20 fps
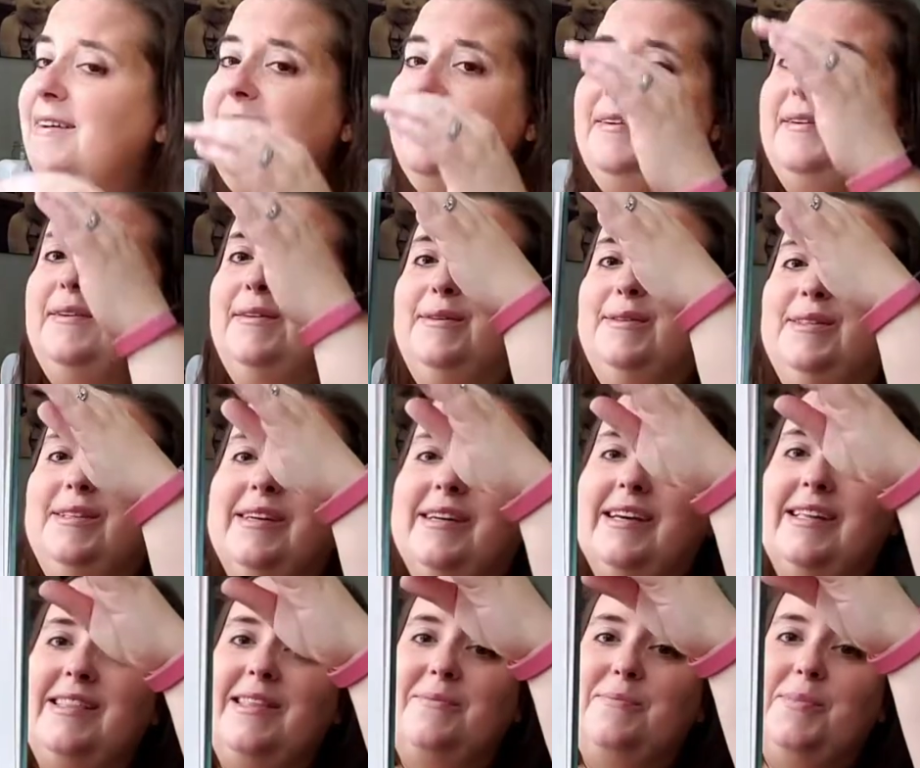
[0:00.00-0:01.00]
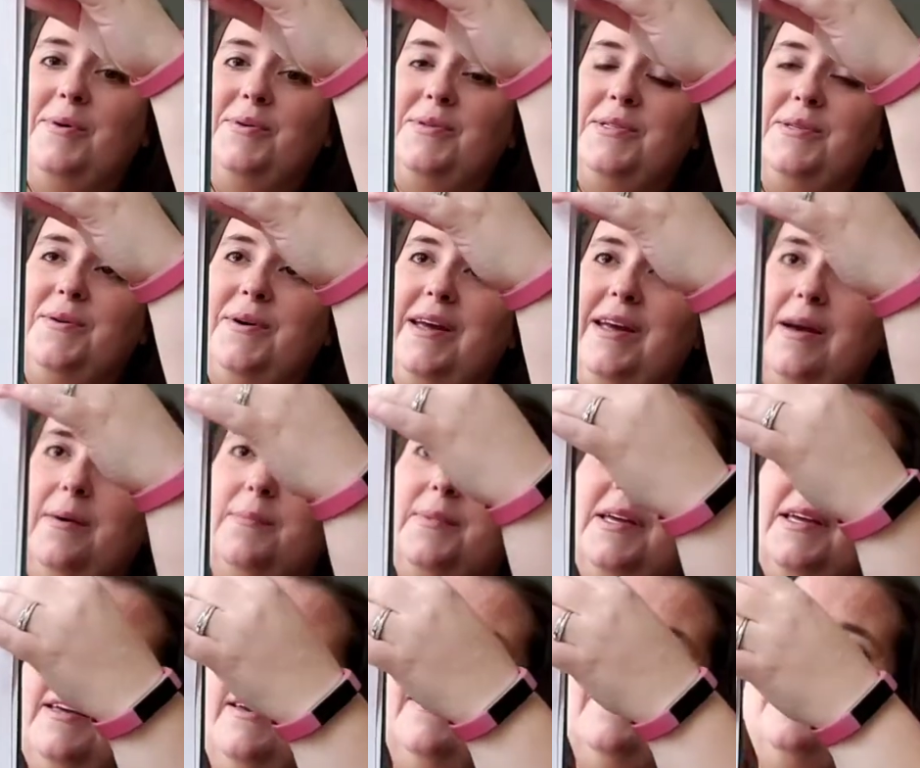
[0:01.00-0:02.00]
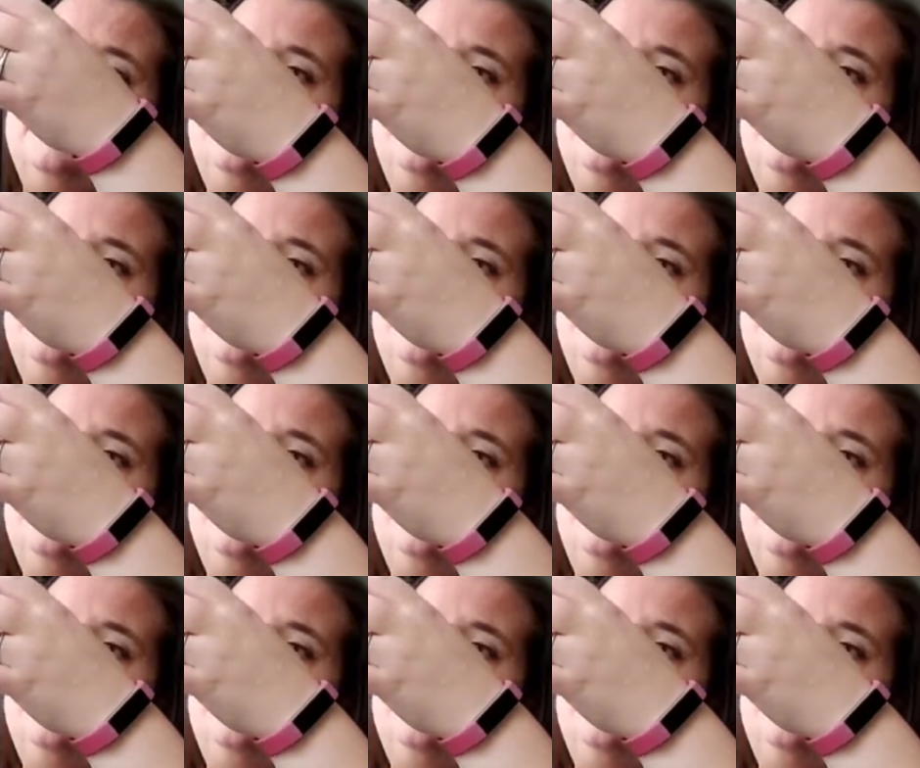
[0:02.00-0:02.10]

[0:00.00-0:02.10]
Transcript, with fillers: Oh, look at them both so happy.